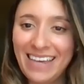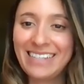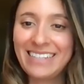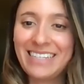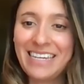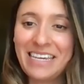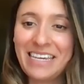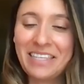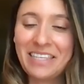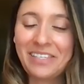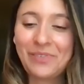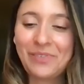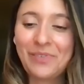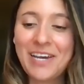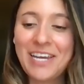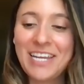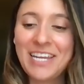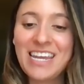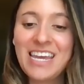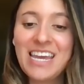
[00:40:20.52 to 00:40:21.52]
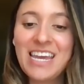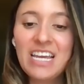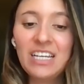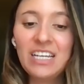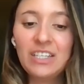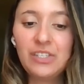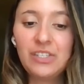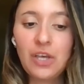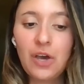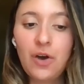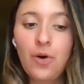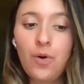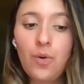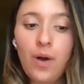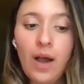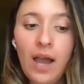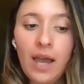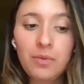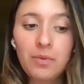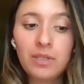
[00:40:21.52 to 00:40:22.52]
I can take this one.
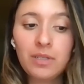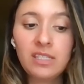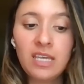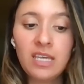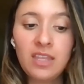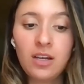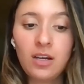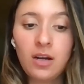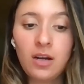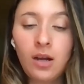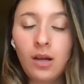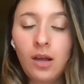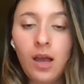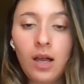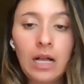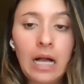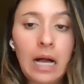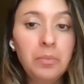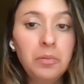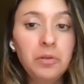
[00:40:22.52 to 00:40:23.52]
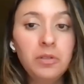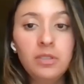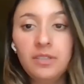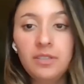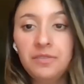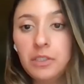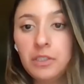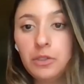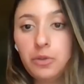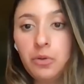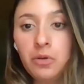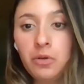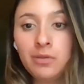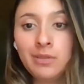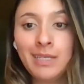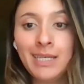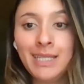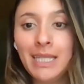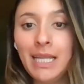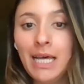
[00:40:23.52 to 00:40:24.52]
So I would say there are a couple different
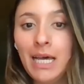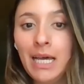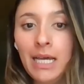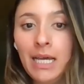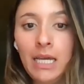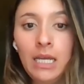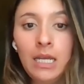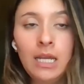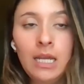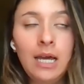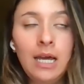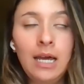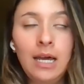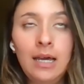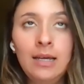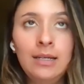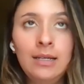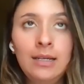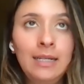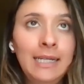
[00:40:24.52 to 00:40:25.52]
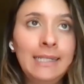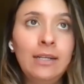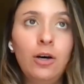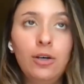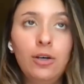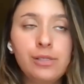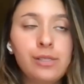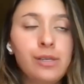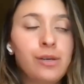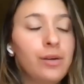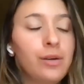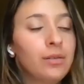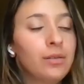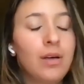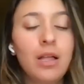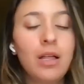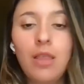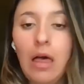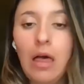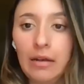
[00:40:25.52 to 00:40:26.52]
tools online and also
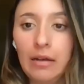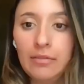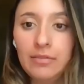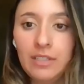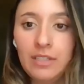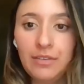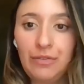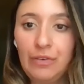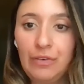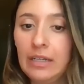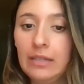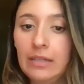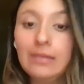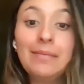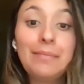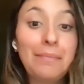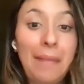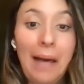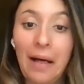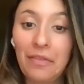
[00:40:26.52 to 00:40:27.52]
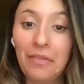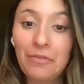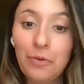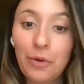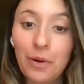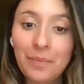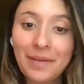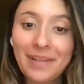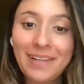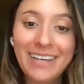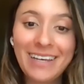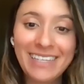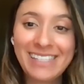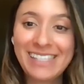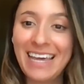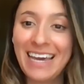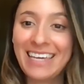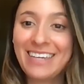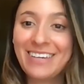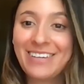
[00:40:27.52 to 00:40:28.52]
a lot of different math formulas
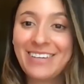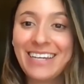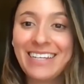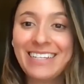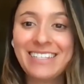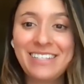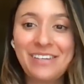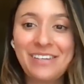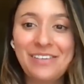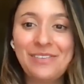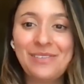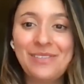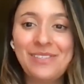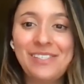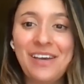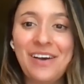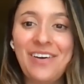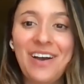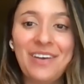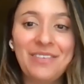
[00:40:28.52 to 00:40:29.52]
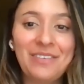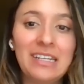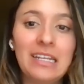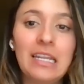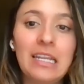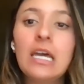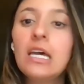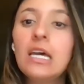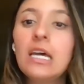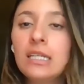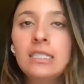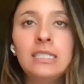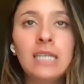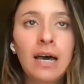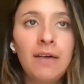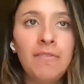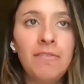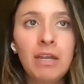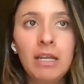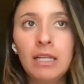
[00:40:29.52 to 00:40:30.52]
that you can do. So I would
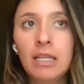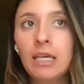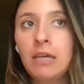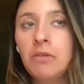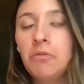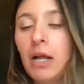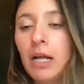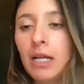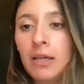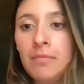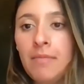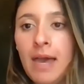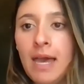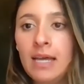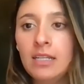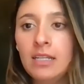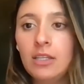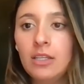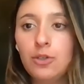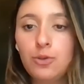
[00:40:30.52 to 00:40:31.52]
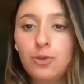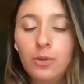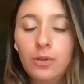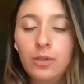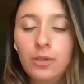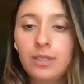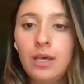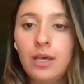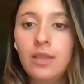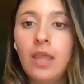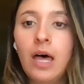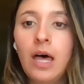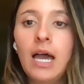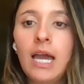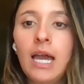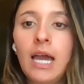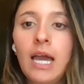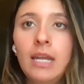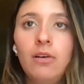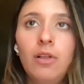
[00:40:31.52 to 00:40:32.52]
definitely recommend the tools
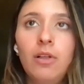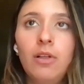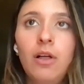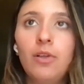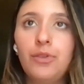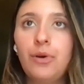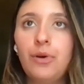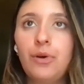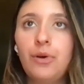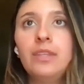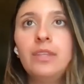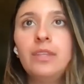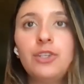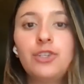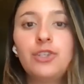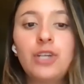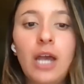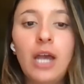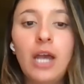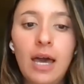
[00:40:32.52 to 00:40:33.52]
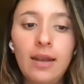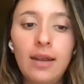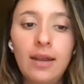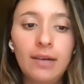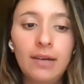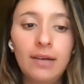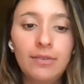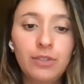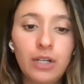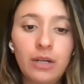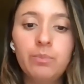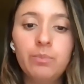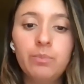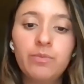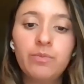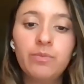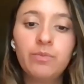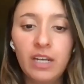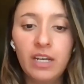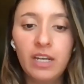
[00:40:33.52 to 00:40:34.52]
online. I'll throw in the chat after I
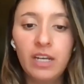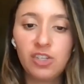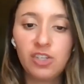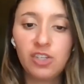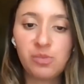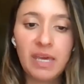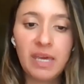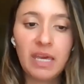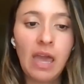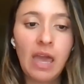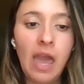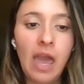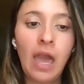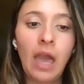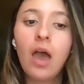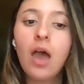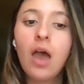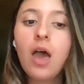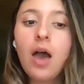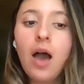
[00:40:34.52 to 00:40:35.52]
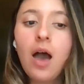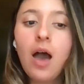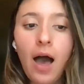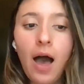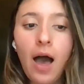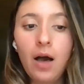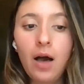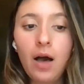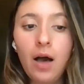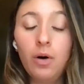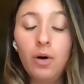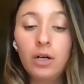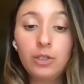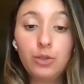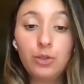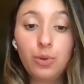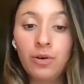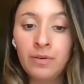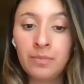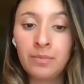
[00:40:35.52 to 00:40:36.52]
finish speaking a
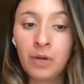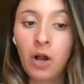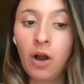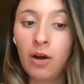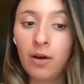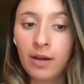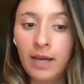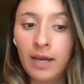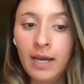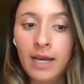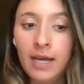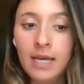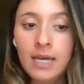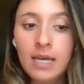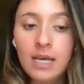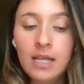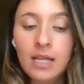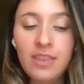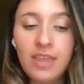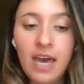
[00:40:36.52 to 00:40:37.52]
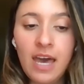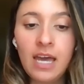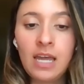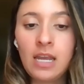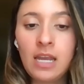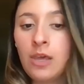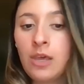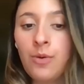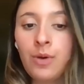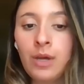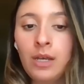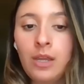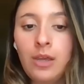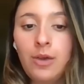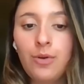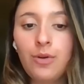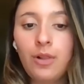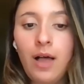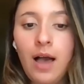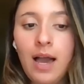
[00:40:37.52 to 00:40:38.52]
tool from Carta that you can
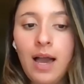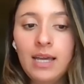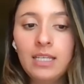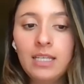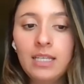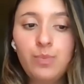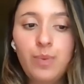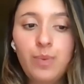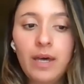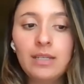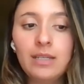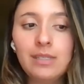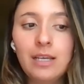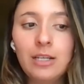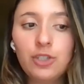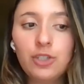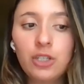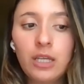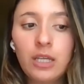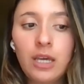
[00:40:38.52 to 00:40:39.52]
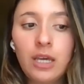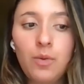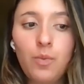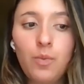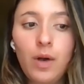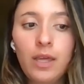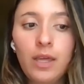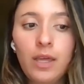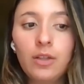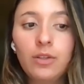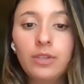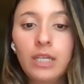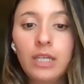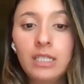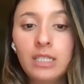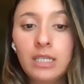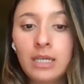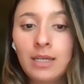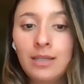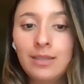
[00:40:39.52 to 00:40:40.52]
utilize. But essentially what you'll
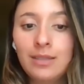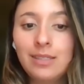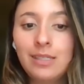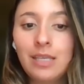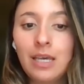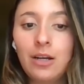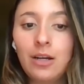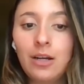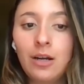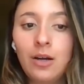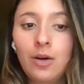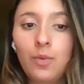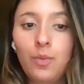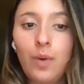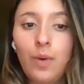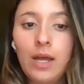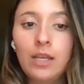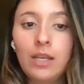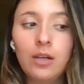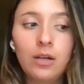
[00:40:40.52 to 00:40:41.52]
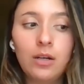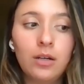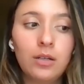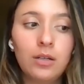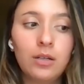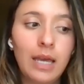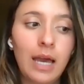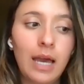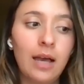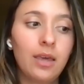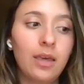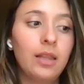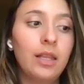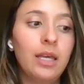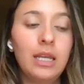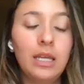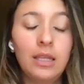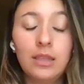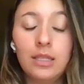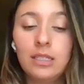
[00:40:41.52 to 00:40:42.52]
need to consider when you're
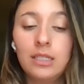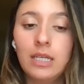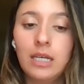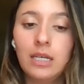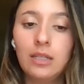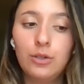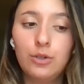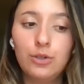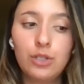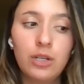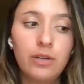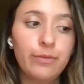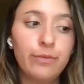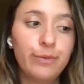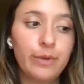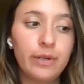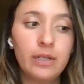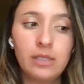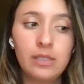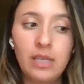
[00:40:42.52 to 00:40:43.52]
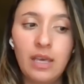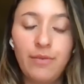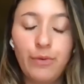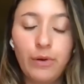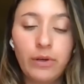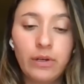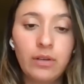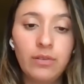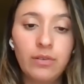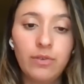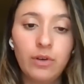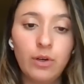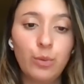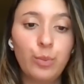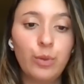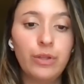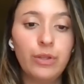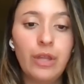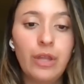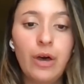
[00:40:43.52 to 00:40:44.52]
calculating the dilution for a SAFE or
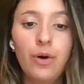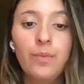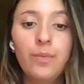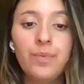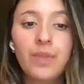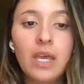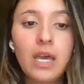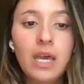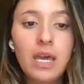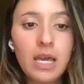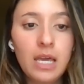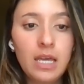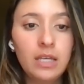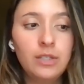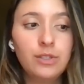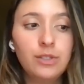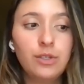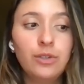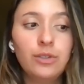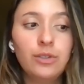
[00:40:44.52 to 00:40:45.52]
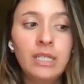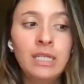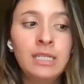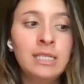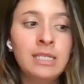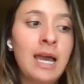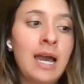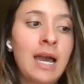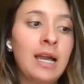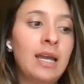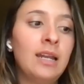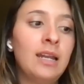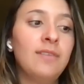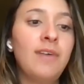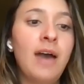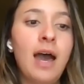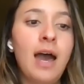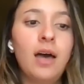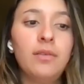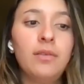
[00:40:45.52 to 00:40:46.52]
convertible note is you'll need to kind of
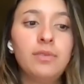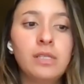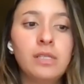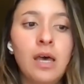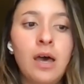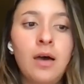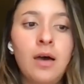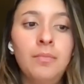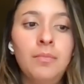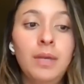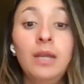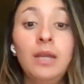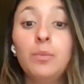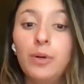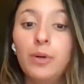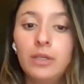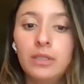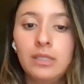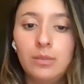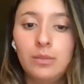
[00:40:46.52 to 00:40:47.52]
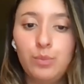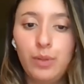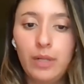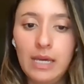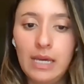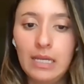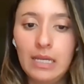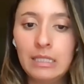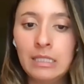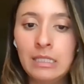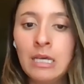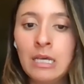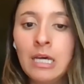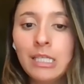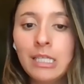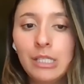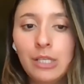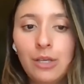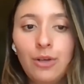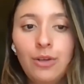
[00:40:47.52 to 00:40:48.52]
have some inputs in place.
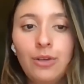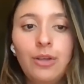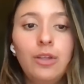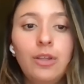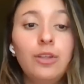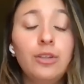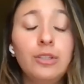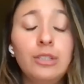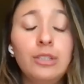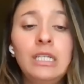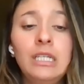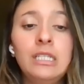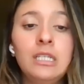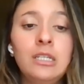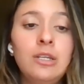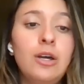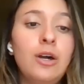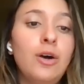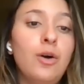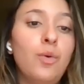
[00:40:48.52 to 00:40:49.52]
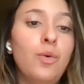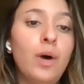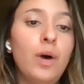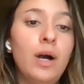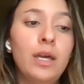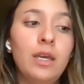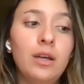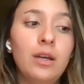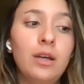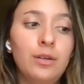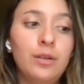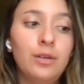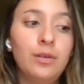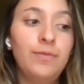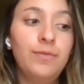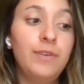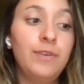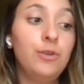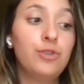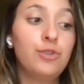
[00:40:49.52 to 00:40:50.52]
So you'll need to know what
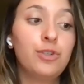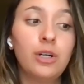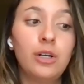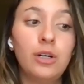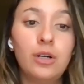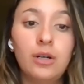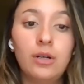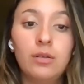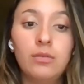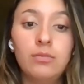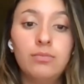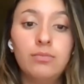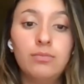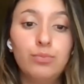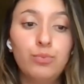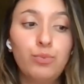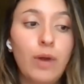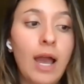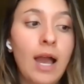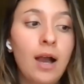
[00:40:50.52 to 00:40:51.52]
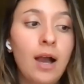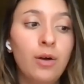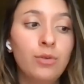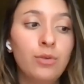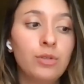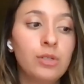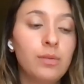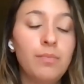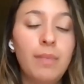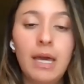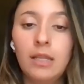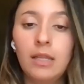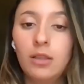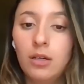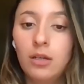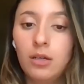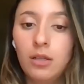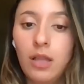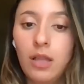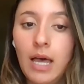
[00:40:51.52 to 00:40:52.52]
your future round might
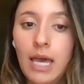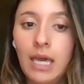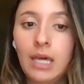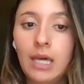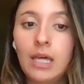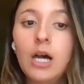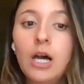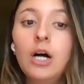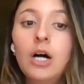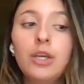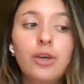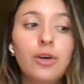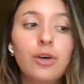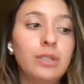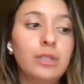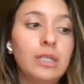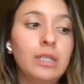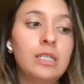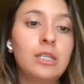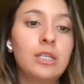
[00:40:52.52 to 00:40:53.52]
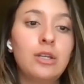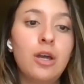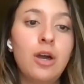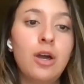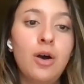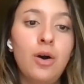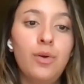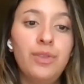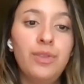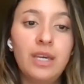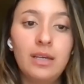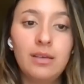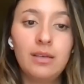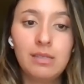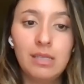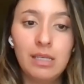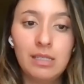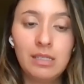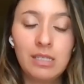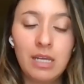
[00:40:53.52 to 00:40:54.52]
look like. You'll need to know the
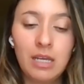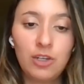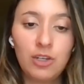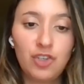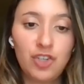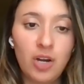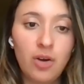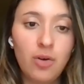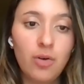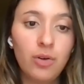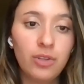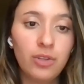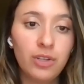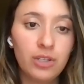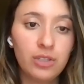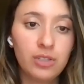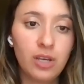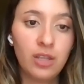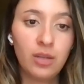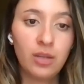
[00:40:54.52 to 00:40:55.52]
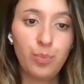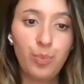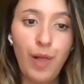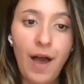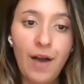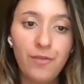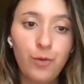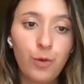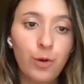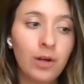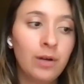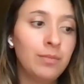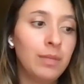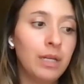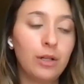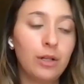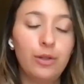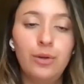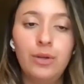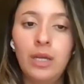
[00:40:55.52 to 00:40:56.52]
existing shareholders on the platform,
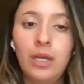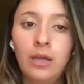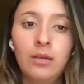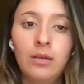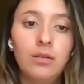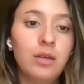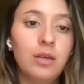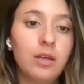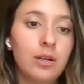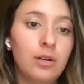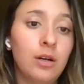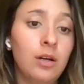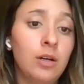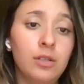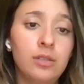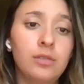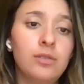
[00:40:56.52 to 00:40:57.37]
including your